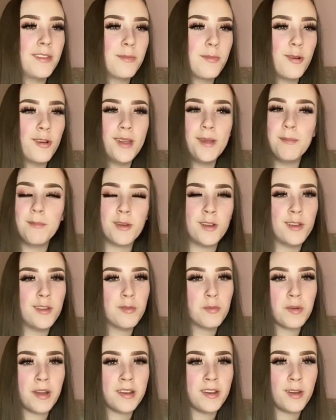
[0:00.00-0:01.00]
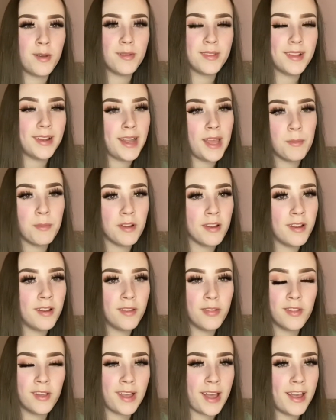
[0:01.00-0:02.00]
point because when I was in labour, the
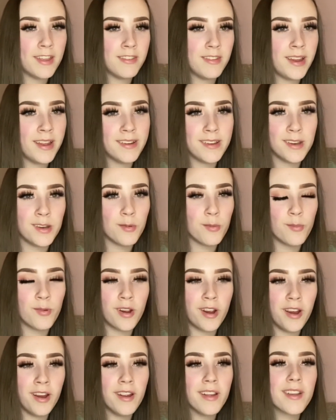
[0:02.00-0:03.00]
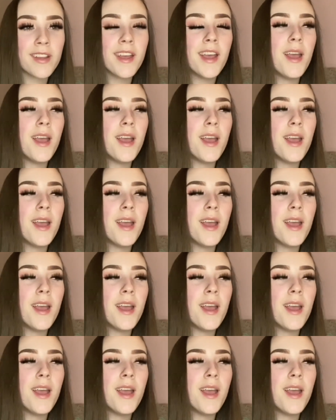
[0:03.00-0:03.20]
gas and air didn't work.